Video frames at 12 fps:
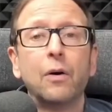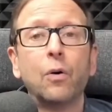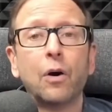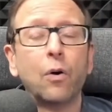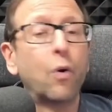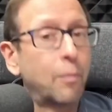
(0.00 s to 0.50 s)

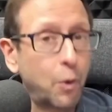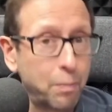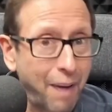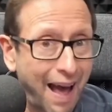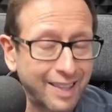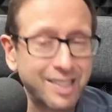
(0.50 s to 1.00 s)
or
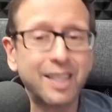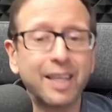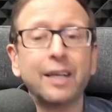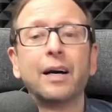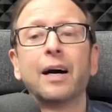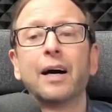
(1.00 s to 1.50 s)
hormone
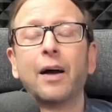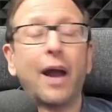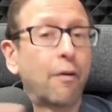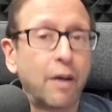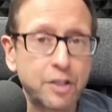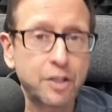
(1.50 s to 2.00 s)
balancing,
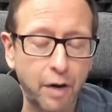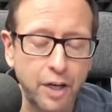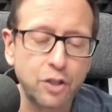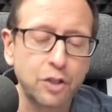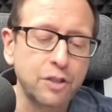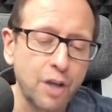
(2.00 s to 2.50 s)
hair restoration.